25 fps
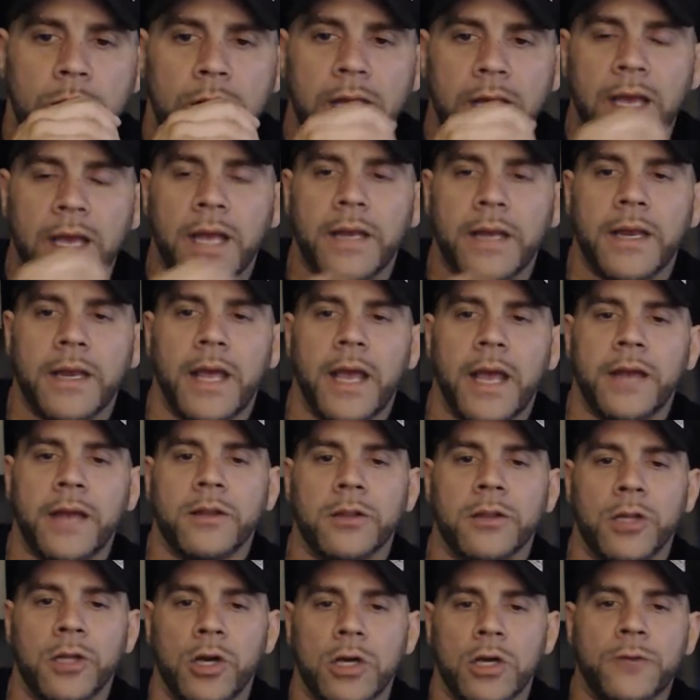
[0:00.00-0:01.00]
and and
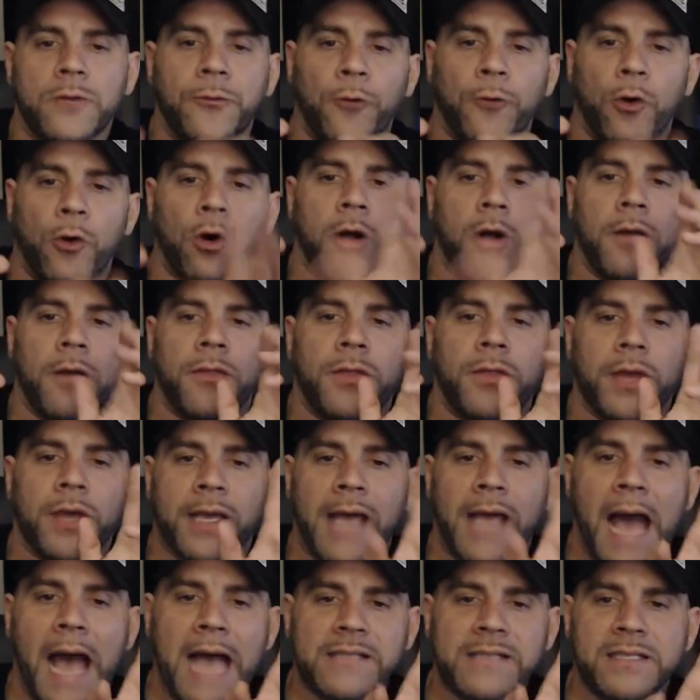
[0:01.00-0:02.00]
look for the
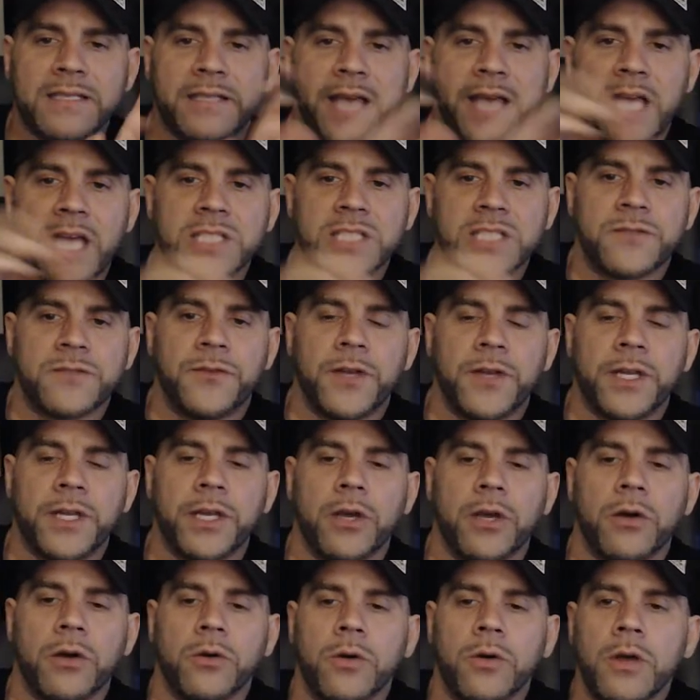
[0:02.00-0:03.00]
got stance
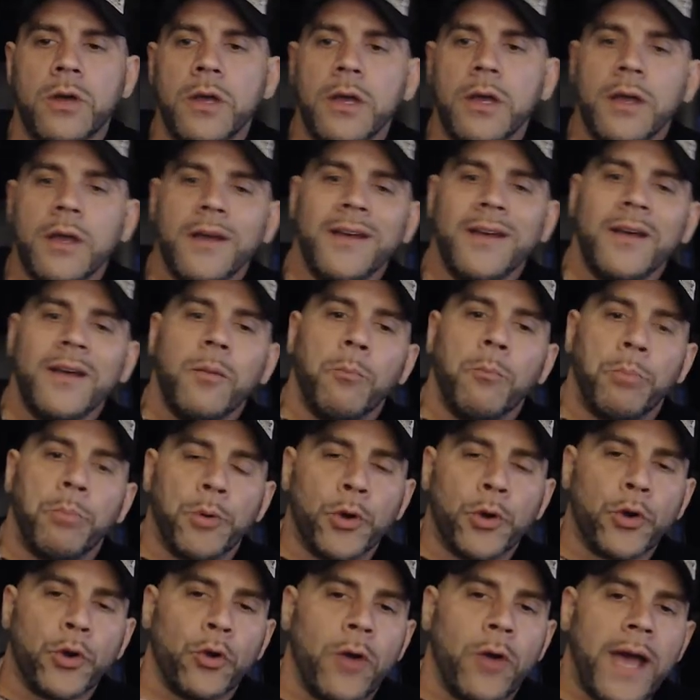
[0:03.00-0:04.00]
video.
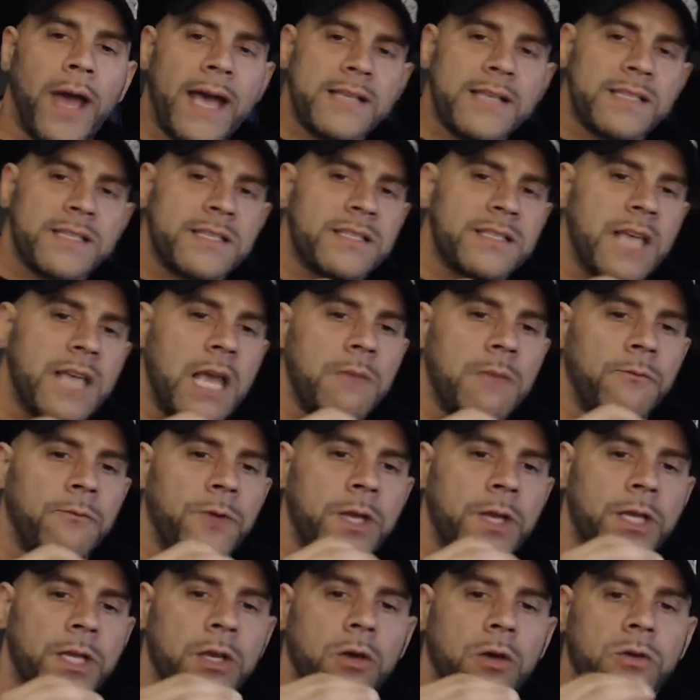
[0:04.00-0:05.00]
Brutal has the same
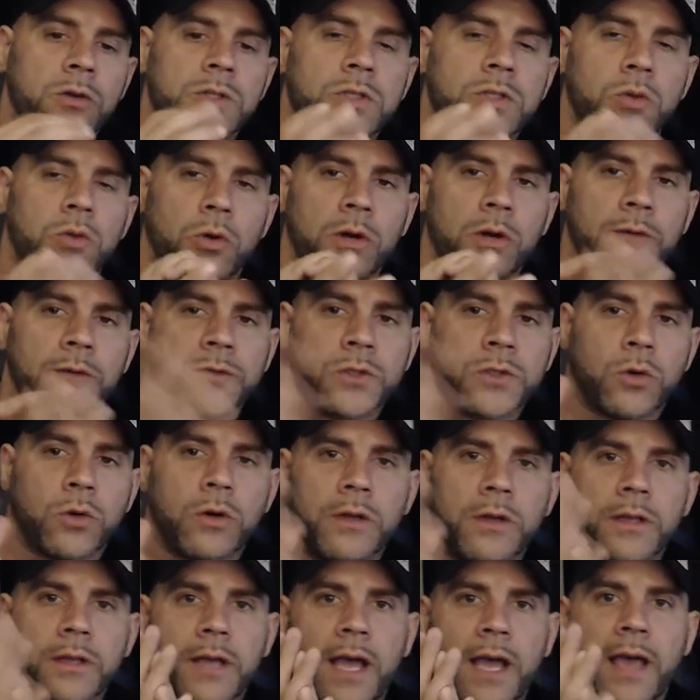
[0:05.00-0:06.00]
video, sort of,
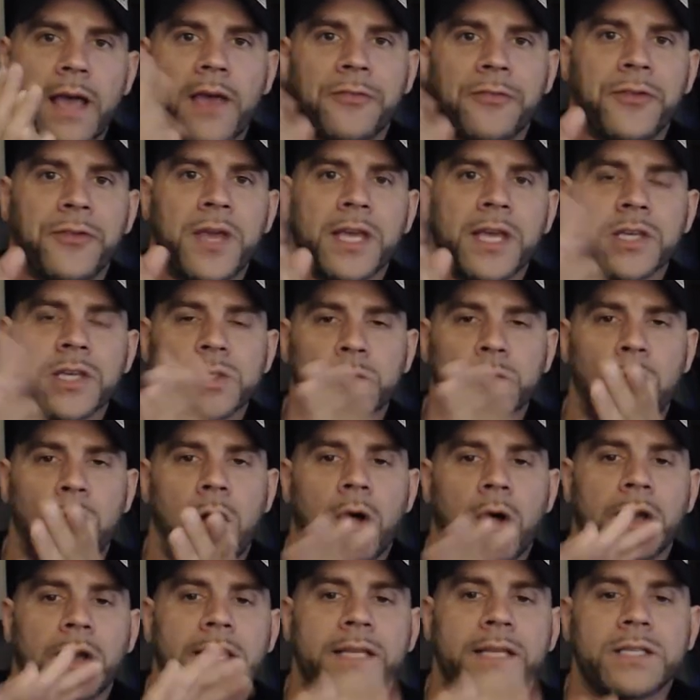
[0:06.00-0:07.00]
I think, as
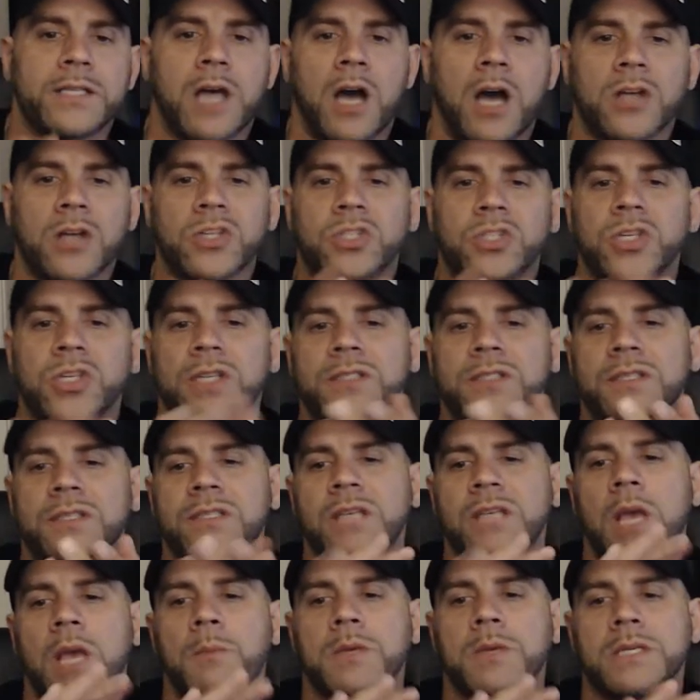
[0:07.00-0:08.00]
well, and he talks just the
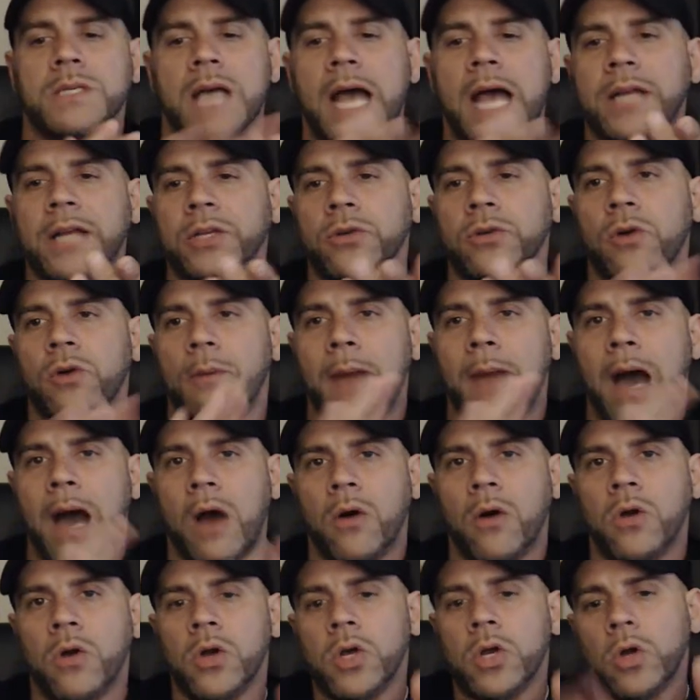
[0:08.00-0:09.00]
same as I do
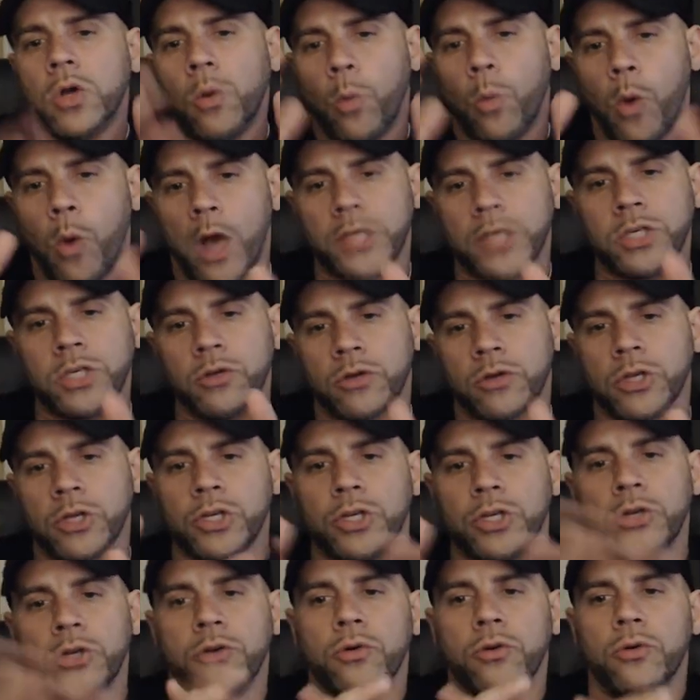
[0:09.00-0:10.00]
about what you can
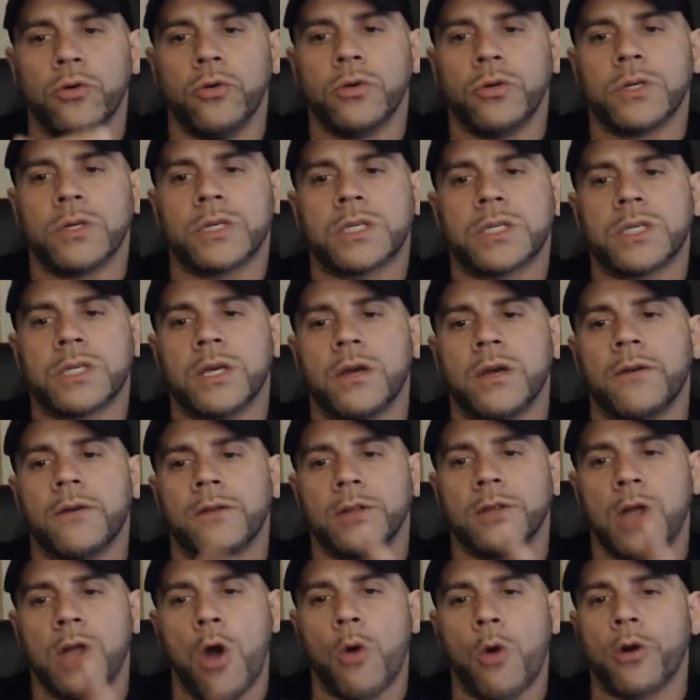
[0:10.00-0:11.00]
do to
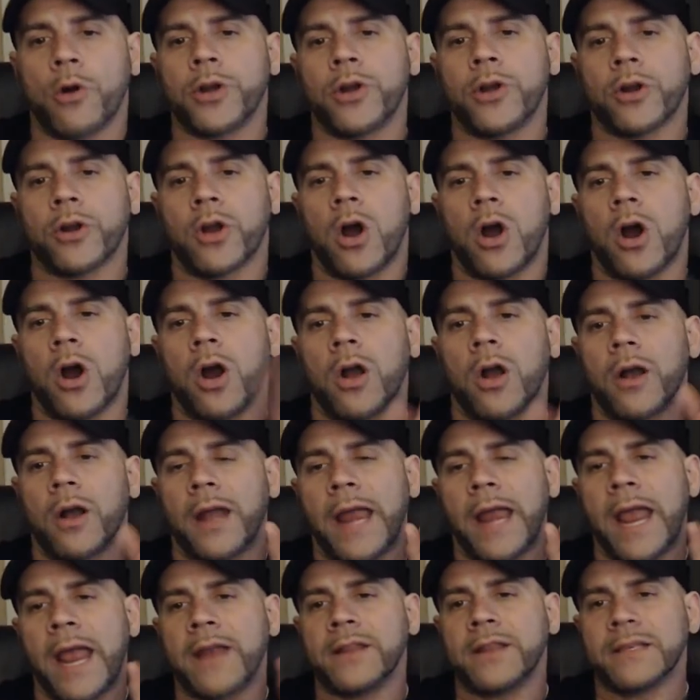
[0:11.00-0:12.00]
lower your car
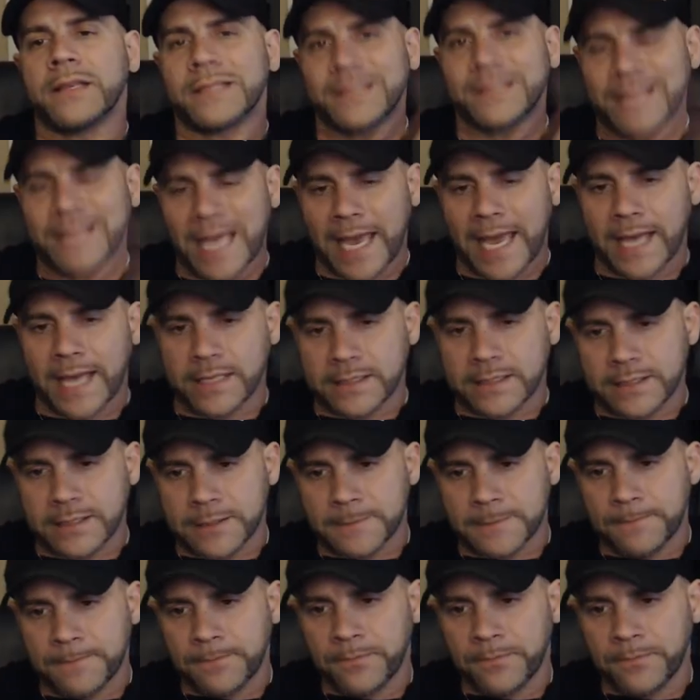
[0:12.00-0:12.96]
in the stance.